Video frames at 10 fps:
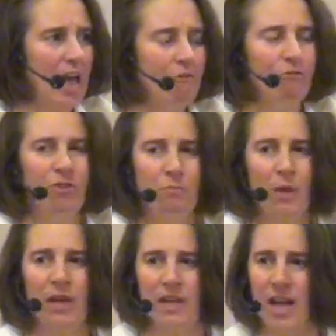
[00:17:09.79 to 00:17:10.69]

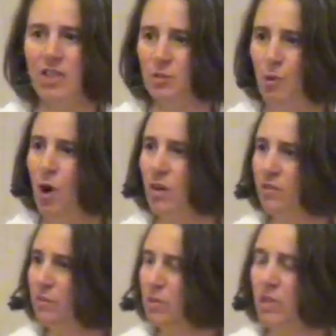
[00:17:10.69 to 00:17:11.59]
Everybody has a
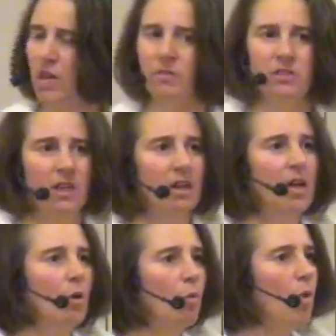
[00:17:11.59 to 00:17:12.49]
part of themselves
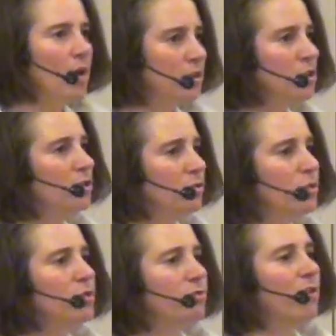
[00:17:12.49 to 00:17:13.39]
that wants
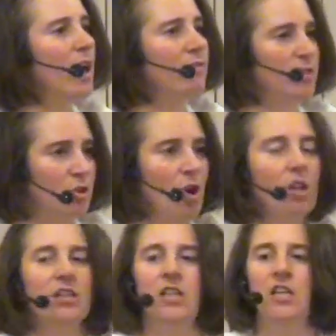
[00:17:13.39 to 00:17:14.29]
to survive. It's
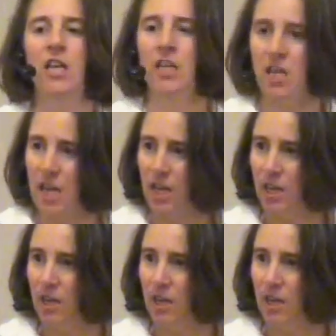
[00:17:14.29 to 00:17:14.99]
called a kidney.